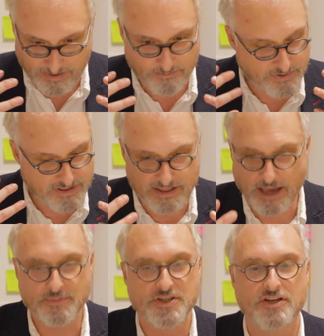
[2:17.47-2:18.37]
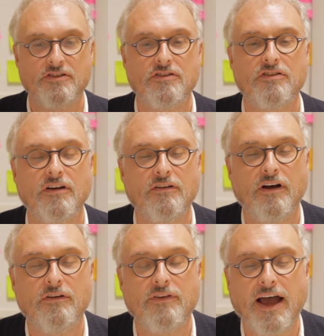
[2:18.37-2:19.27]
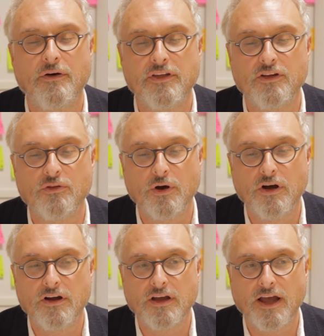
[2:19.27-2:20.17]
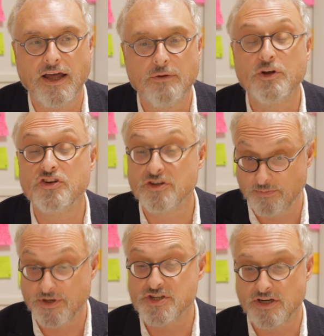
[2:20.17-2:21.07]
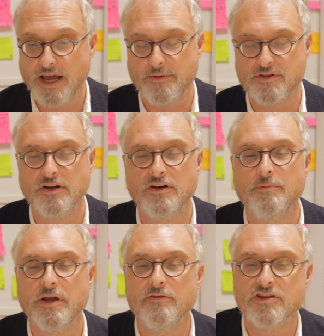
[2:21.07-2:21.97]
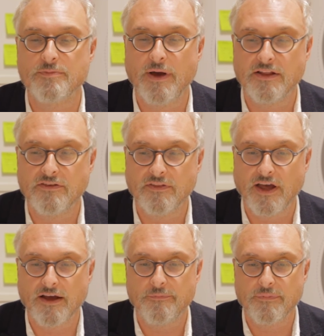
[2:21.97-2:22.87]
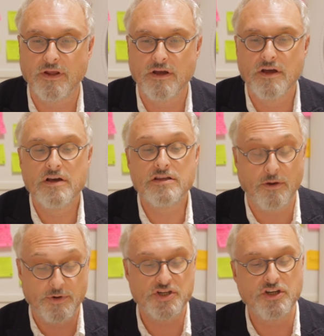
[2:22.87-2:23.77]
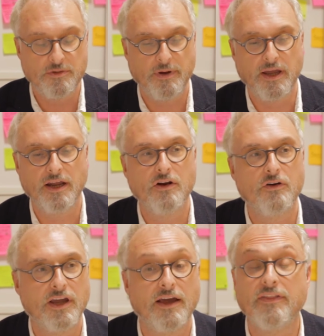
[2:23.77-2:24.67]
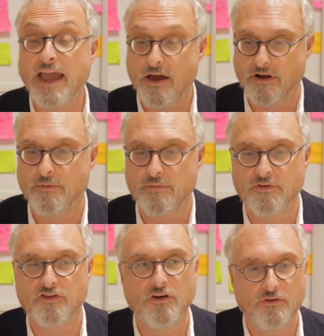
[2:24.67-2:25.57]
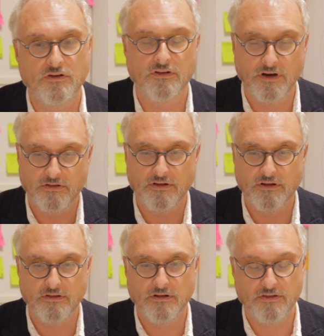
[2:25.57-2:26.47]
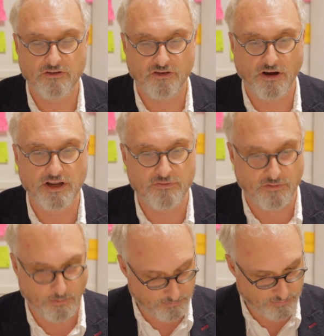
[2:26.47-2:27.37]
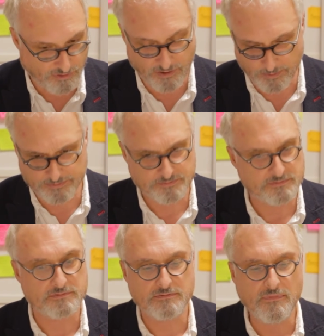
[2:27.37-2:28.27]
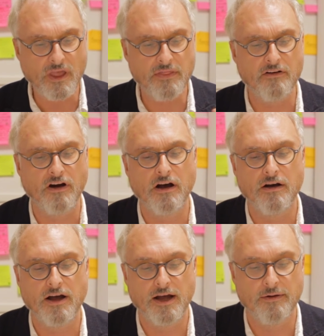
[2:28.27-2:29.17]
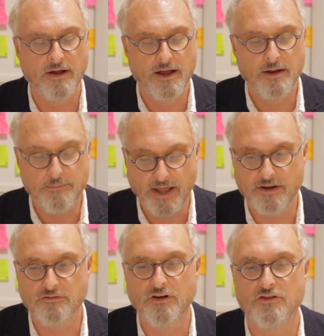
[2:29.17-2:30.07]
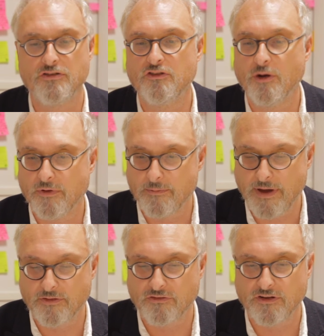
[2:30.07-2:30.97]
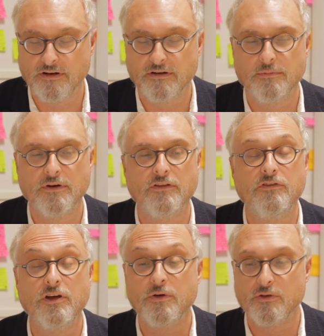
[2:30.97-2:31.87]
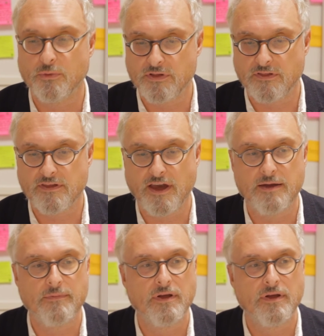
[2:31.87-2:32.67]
perceptions of how things work, and we should absolutely be respecting that. So we should be looking at the outcomes for children. You know, there's the Chinese proverb, there are many routes to the top of the mountain, but the view is always the same.